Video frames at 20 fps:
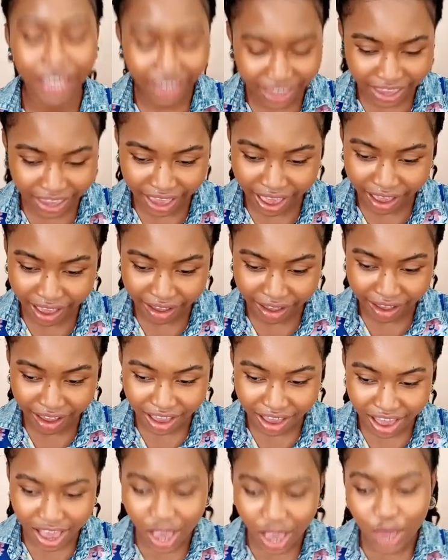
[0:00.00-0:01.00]
yeah.
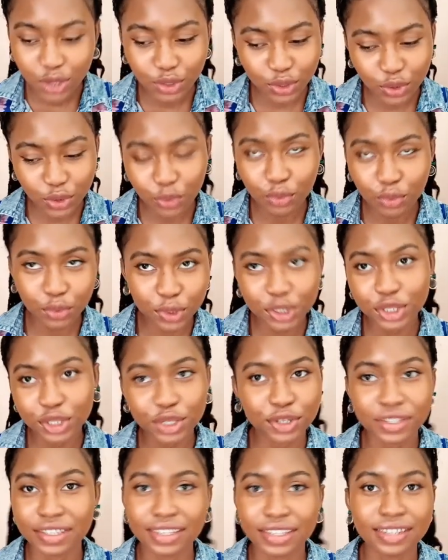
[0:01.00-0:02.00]
So what
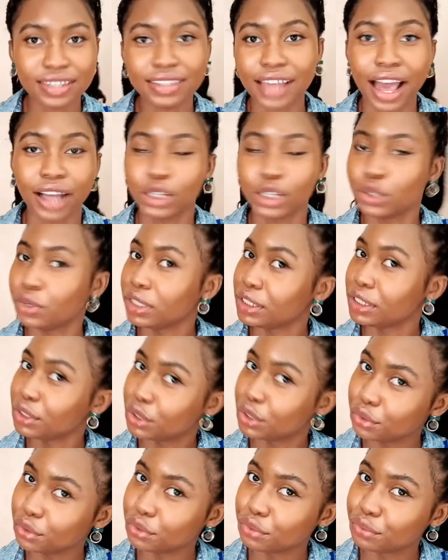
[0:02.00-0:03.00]
does this actually
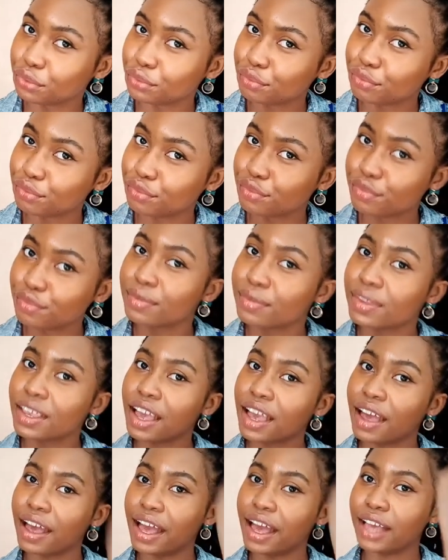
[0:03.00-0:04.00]
do?
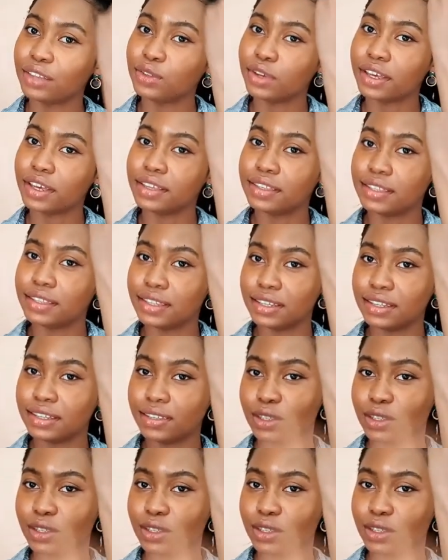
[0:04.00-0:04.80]
As you can see, this